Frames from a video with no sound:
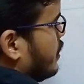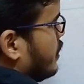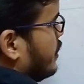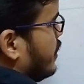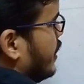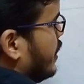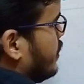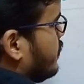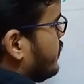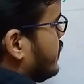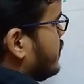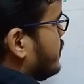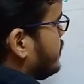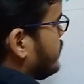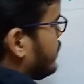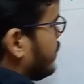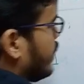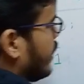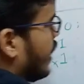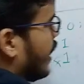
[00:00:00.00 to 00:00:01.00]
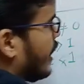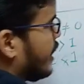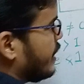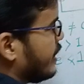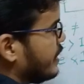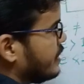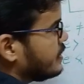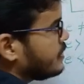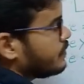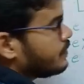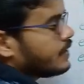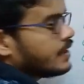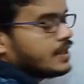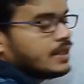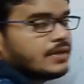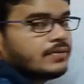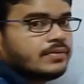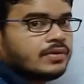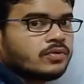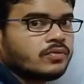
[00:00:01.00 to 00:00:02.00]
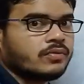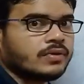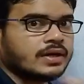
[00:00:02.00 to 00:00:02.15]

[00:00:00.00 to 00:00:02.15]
That means, and it's a variable